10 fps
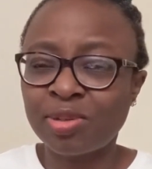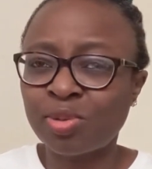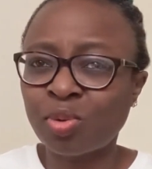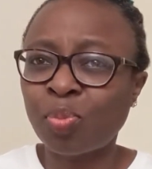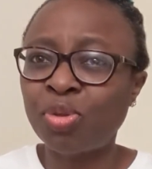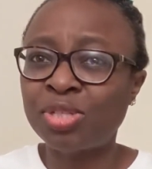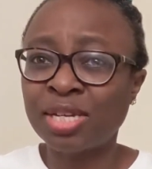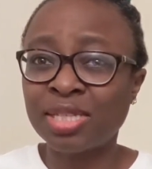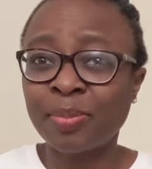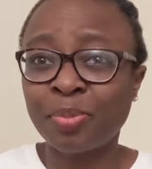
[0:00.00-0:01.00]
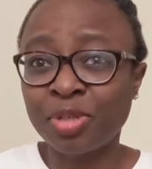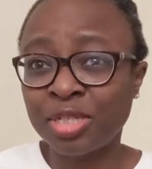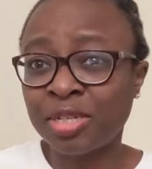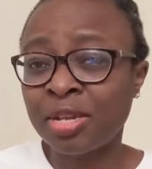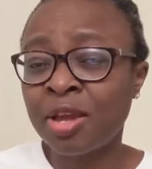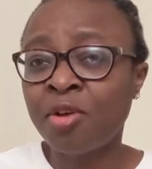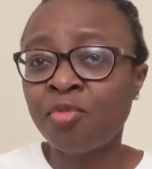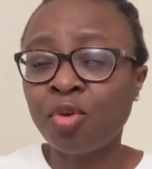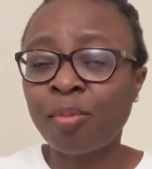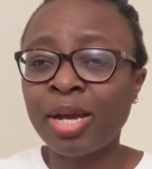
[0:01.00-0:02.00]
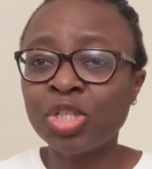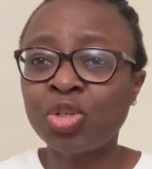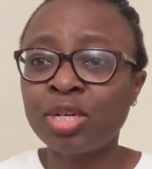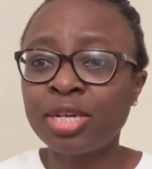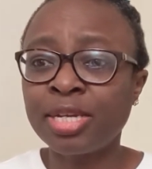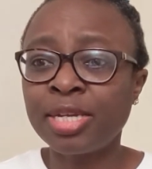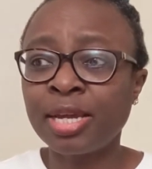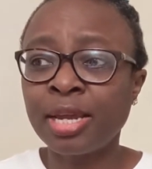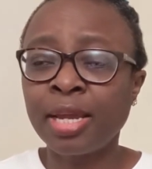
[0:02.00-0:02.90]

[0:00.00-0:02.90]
So protect the body from actually